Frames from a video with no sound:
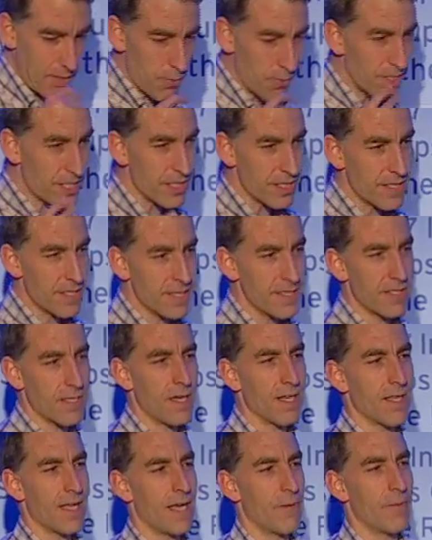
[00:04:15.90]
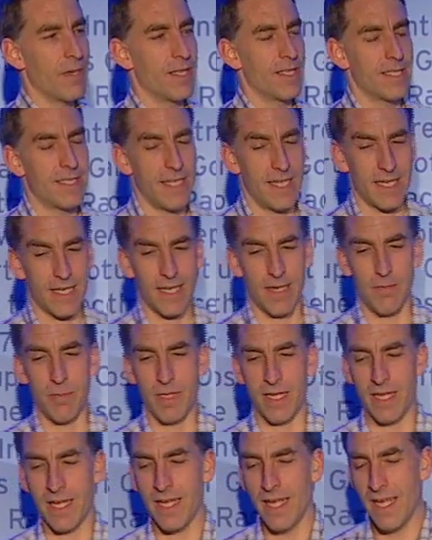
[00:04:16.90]
which is this online real estate
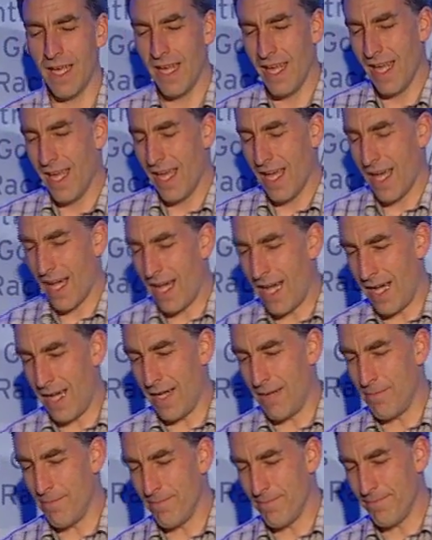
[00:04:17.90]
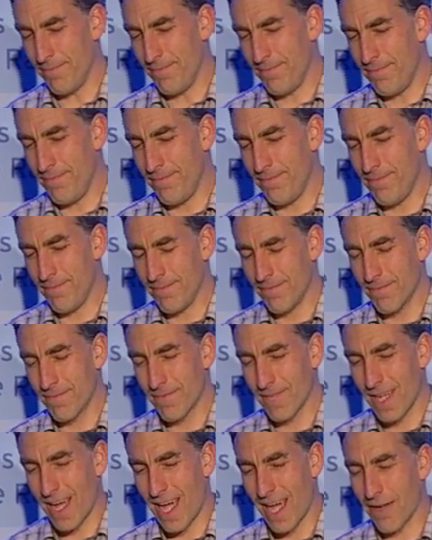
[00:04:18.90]
company, I
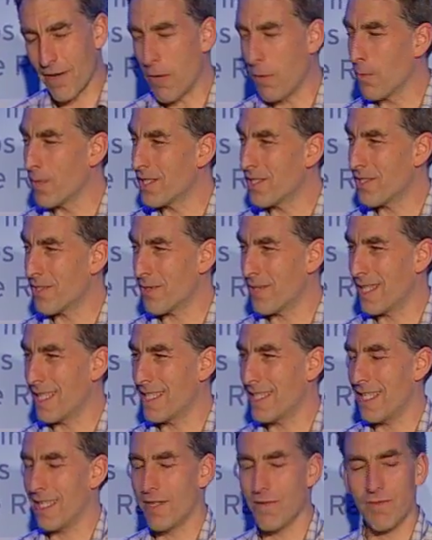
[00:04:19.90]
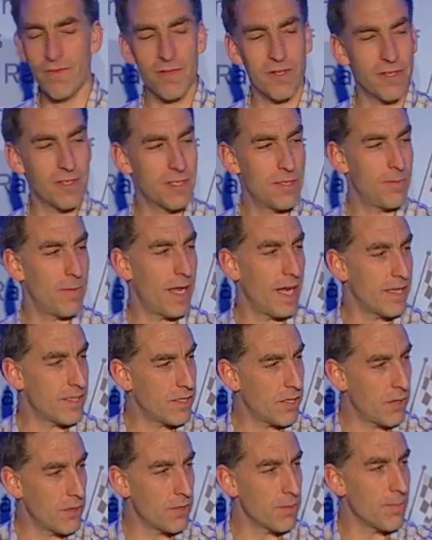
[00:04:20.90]
don't know which story to tell you first, but I
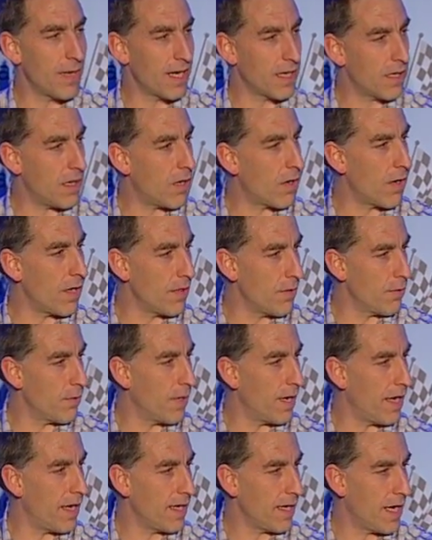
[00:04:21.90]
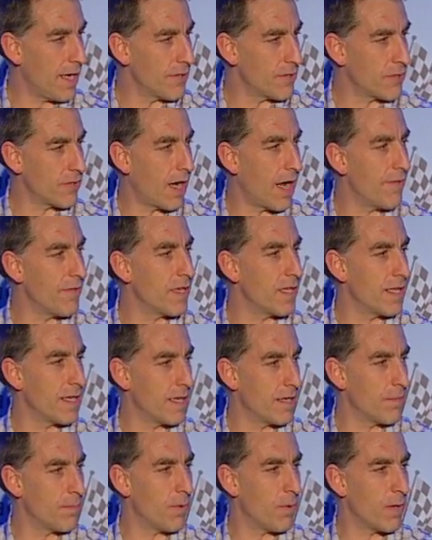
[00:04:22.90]
totaled my car on the way. I was driving to the
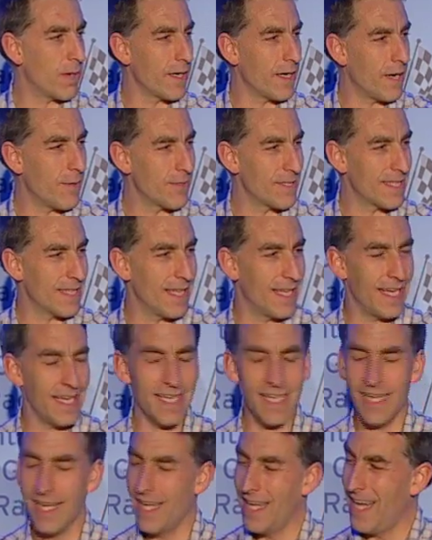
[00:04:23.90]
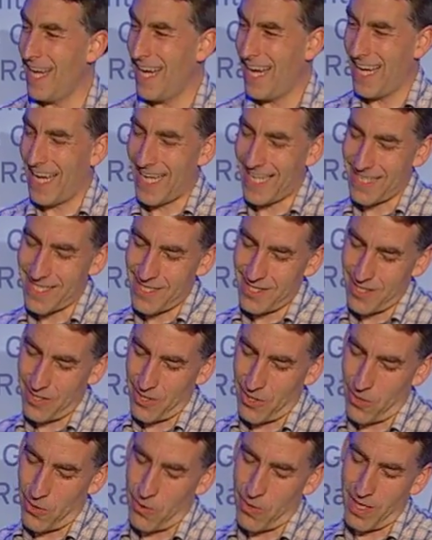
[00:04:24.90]
airport and I was late. And
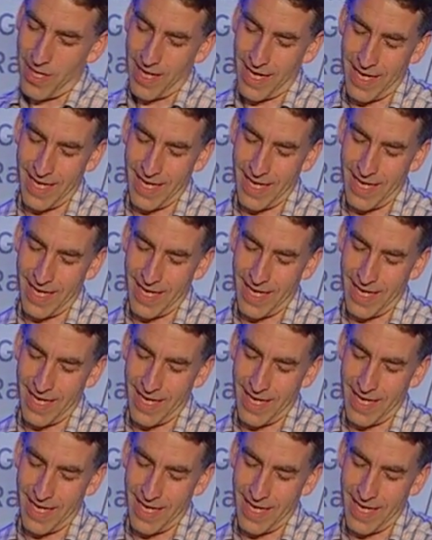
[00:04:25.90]
so